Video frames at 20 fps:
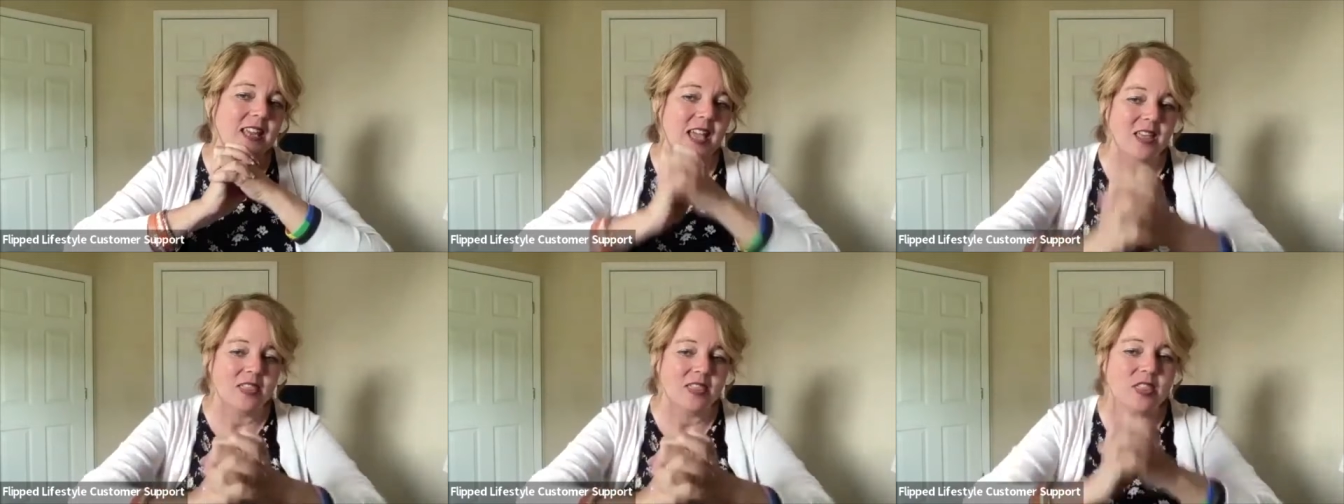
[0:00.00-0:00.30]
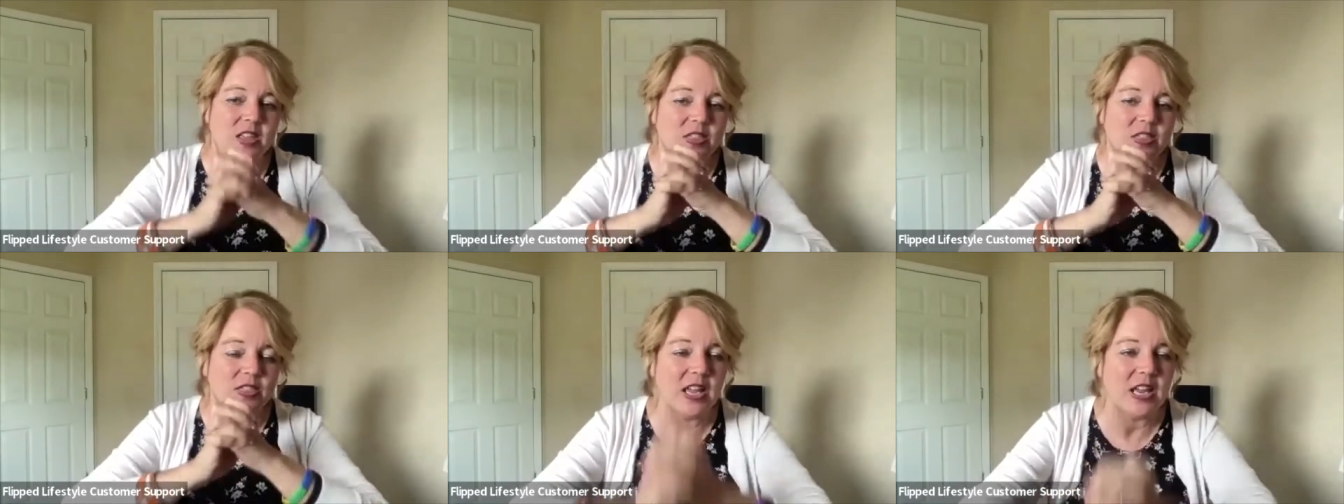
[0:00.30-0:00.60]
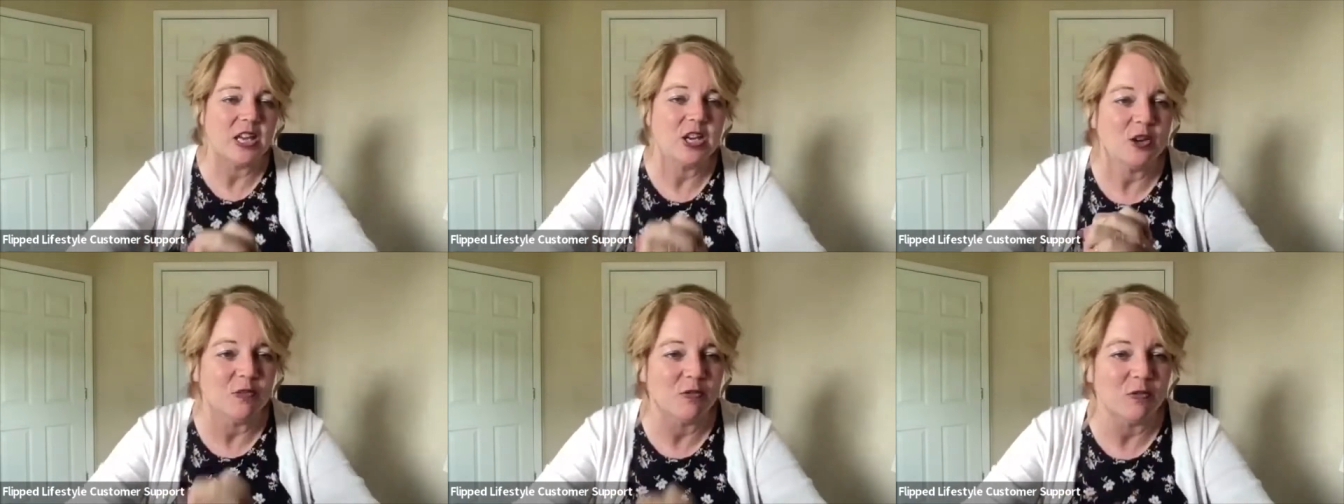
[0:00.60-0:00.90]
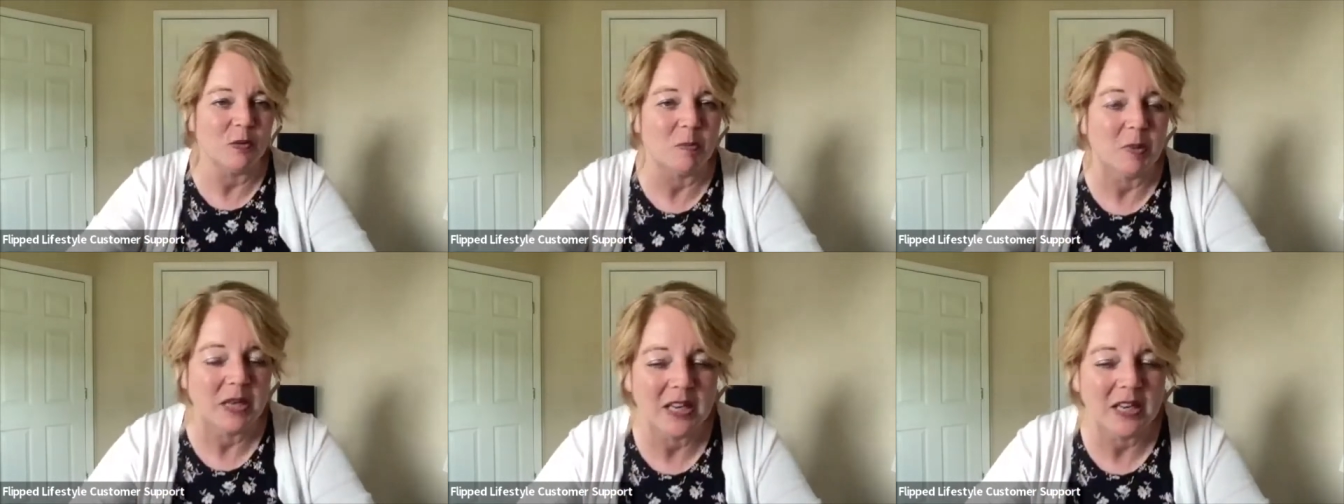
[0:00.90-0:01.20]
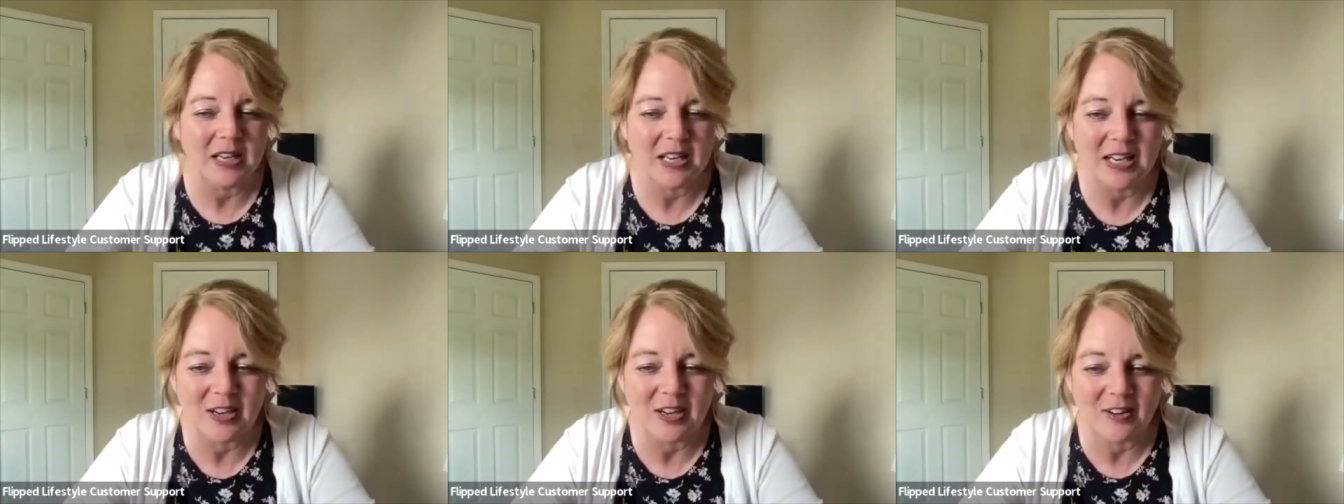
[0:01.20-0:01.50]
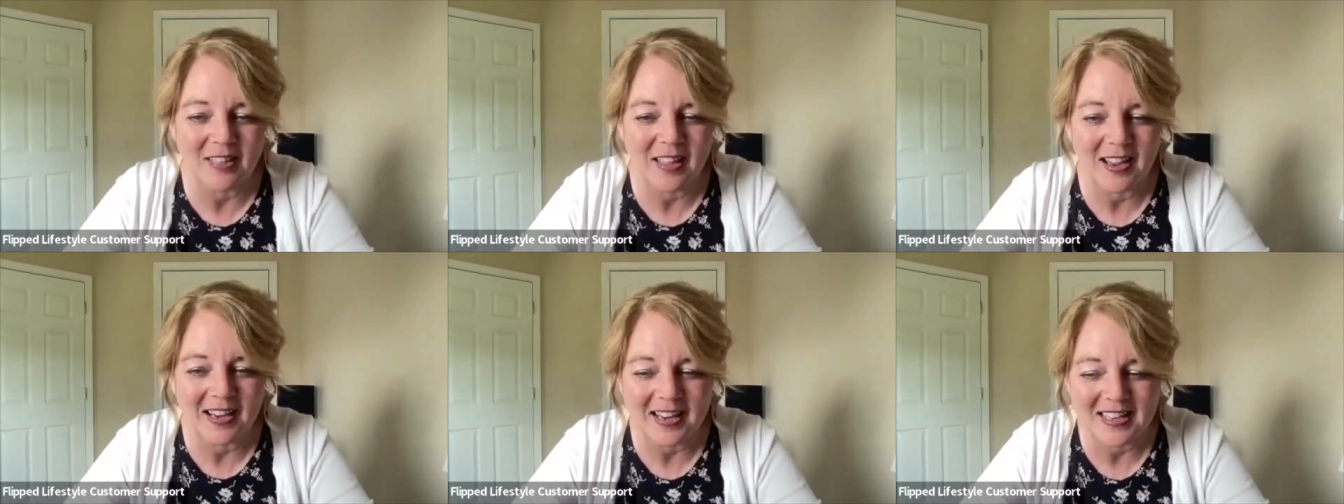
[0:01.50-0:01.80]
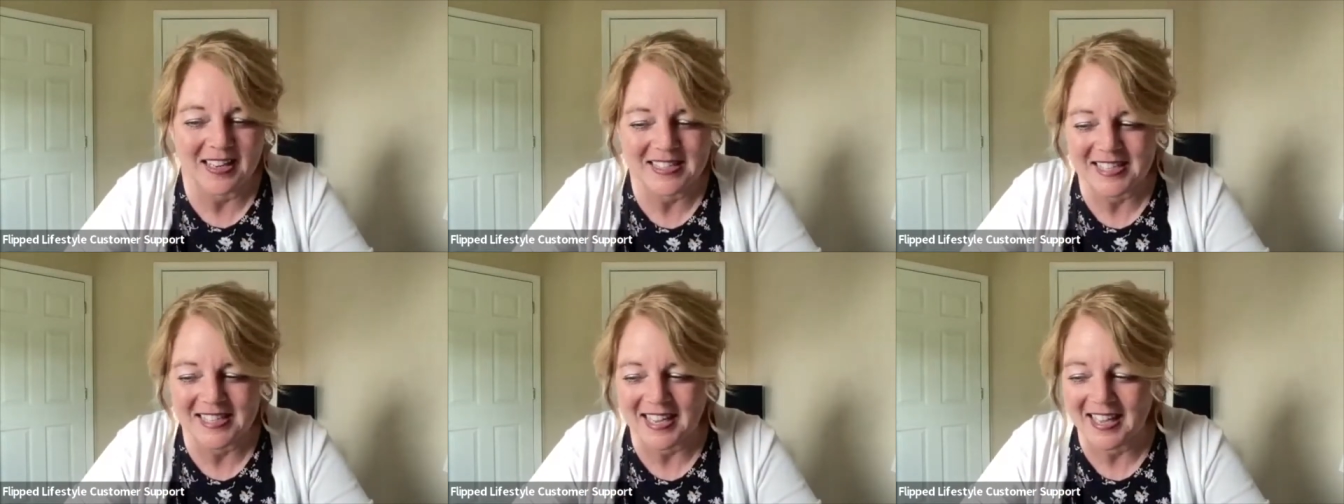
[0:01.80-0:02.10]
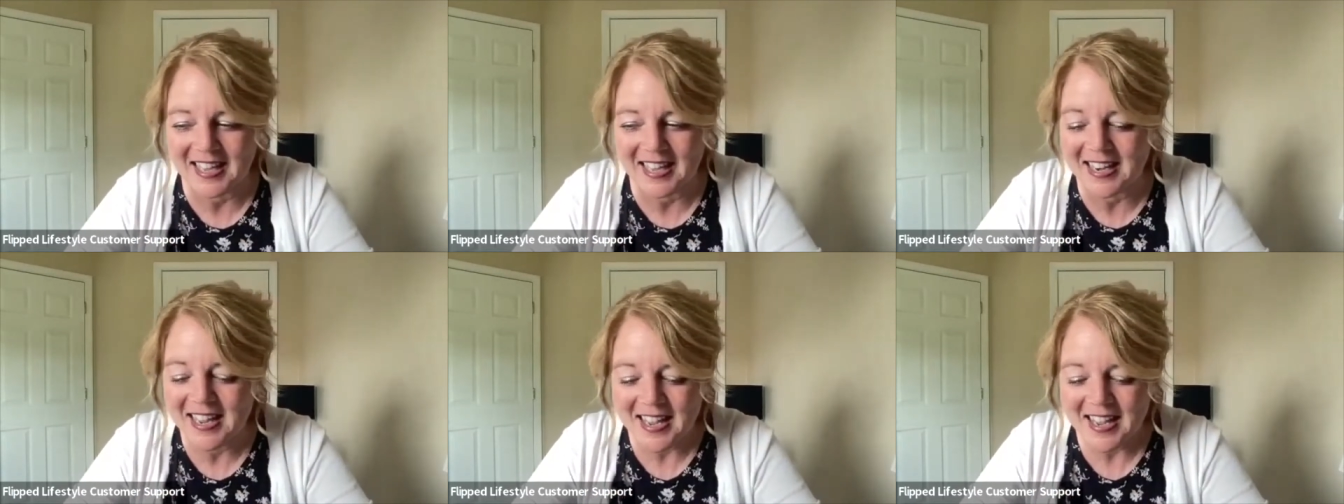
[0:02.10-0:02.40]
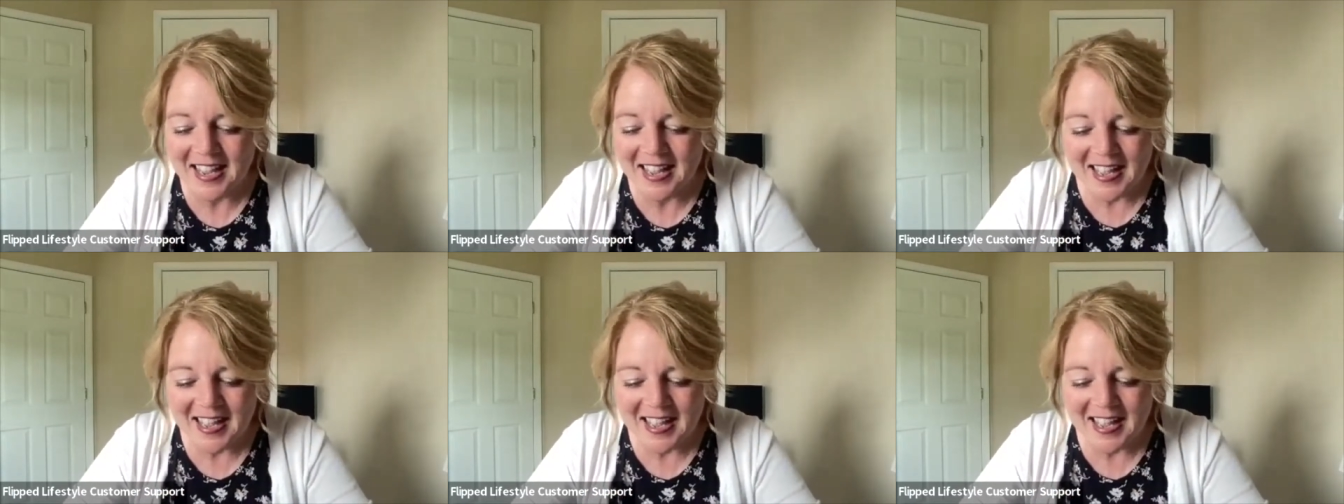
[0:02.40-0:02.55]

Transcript: Kathy, thank you for being here. Like I said,